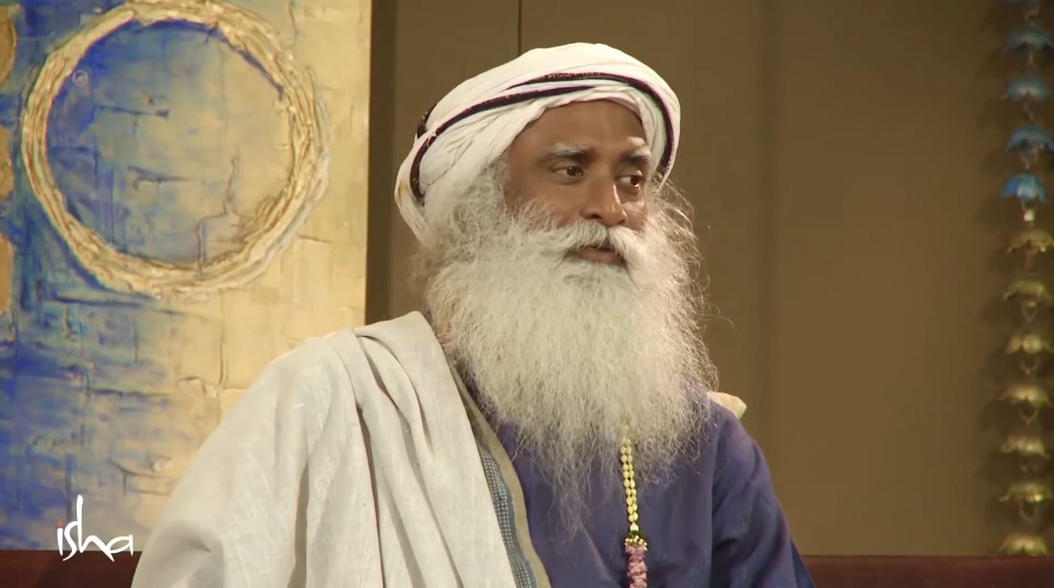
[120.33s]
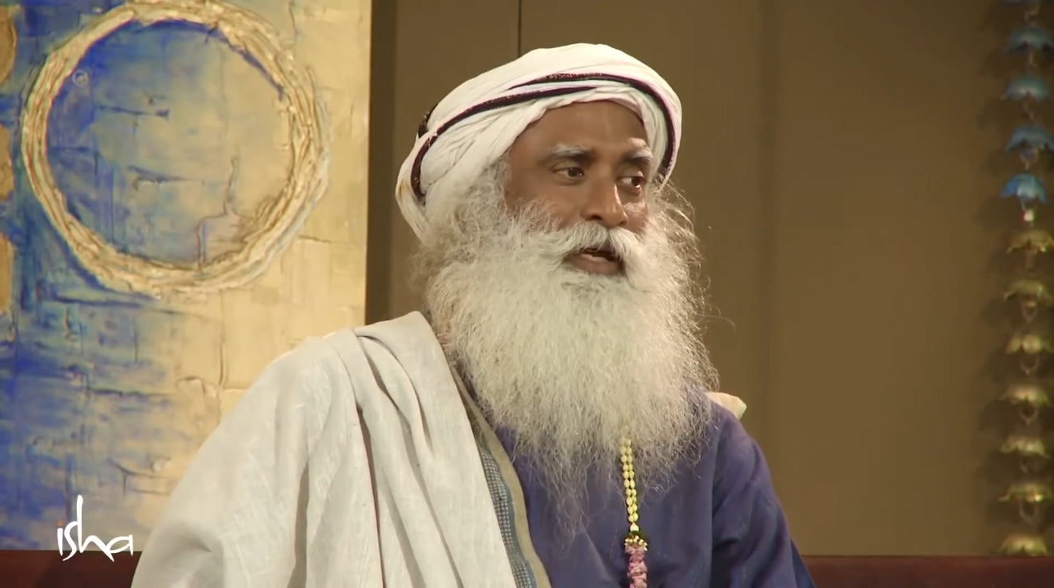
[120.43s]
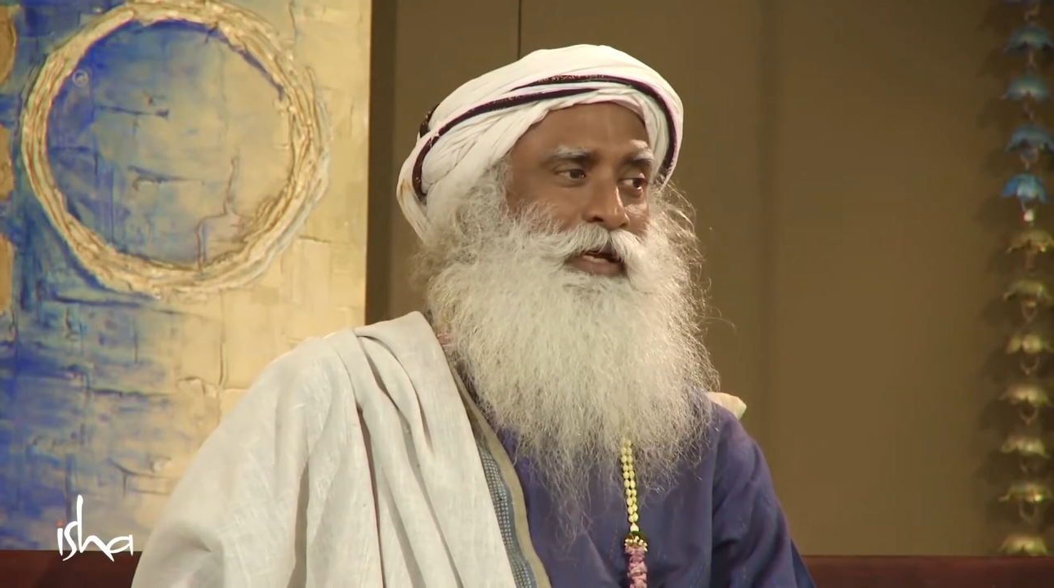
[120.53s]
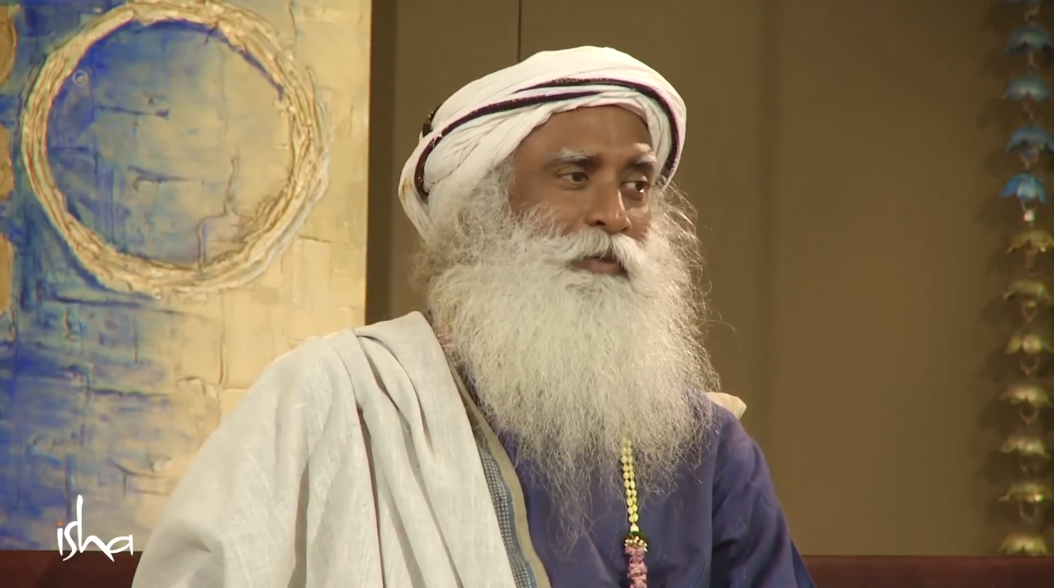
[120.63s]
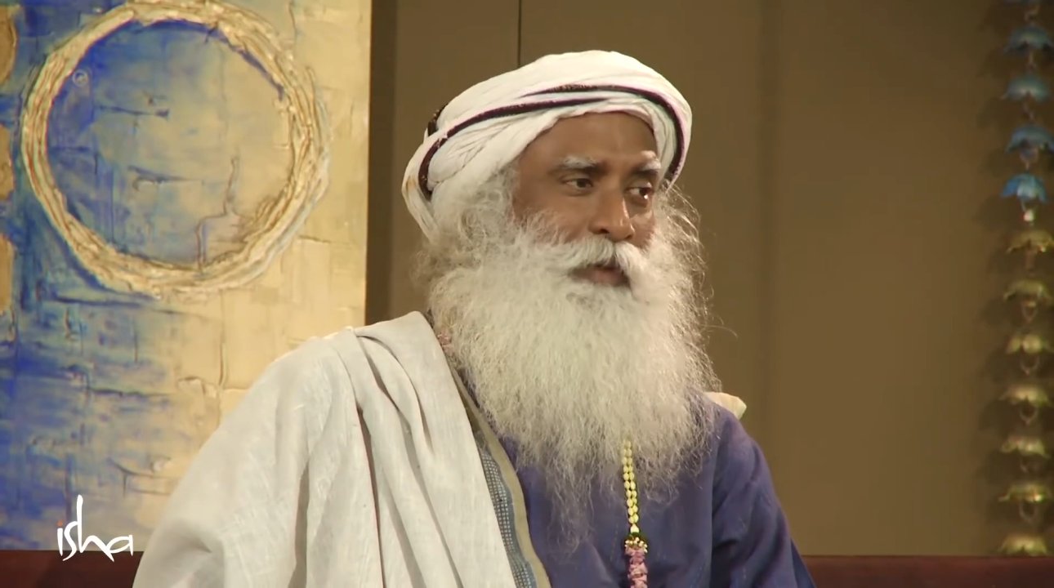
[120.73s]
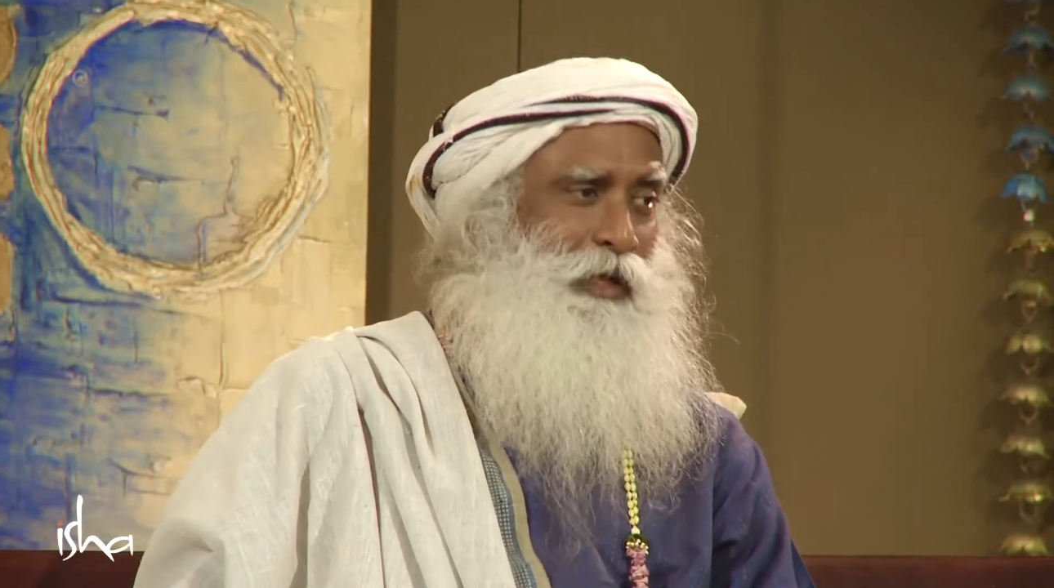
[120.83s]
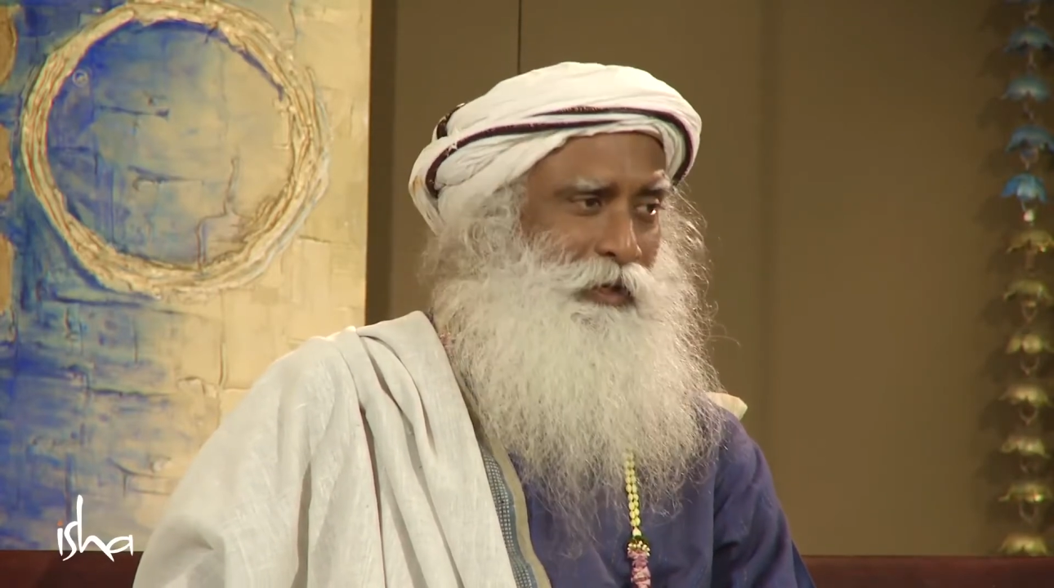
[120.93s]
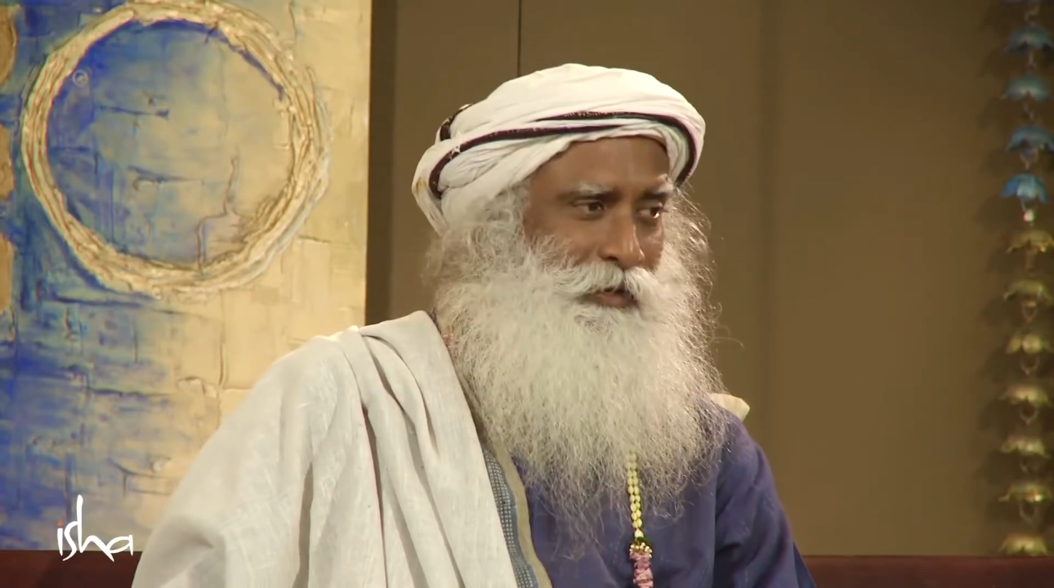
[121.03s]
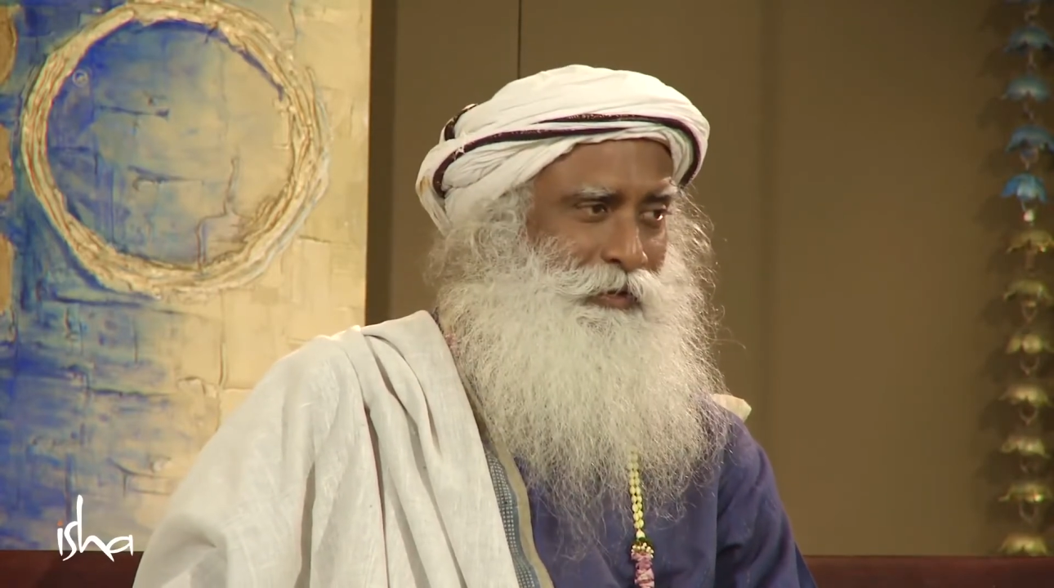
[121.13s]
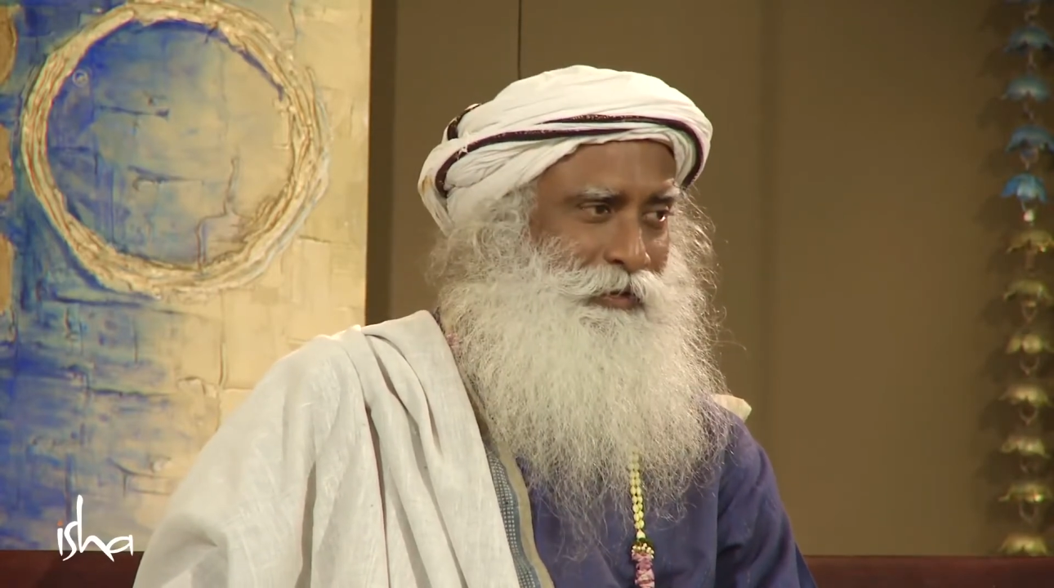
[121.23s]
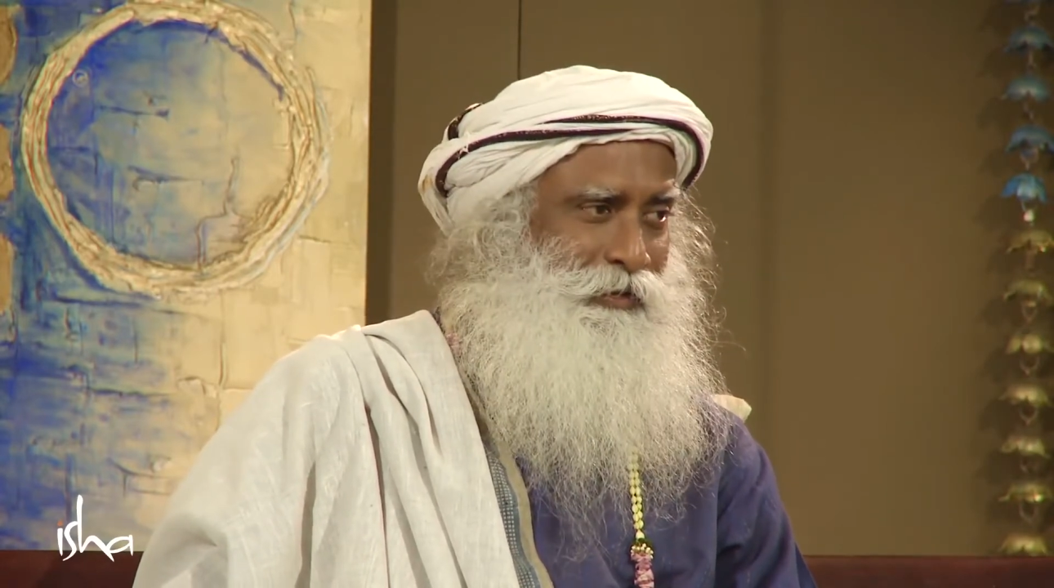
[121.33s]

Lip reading: find a man